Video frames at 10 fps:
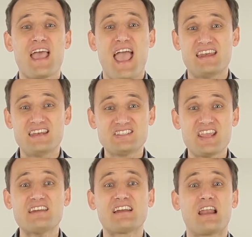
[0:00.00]
and in
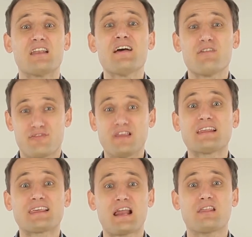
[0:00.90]
general, feel
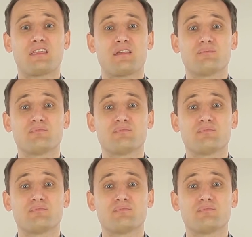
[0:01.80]
healthy.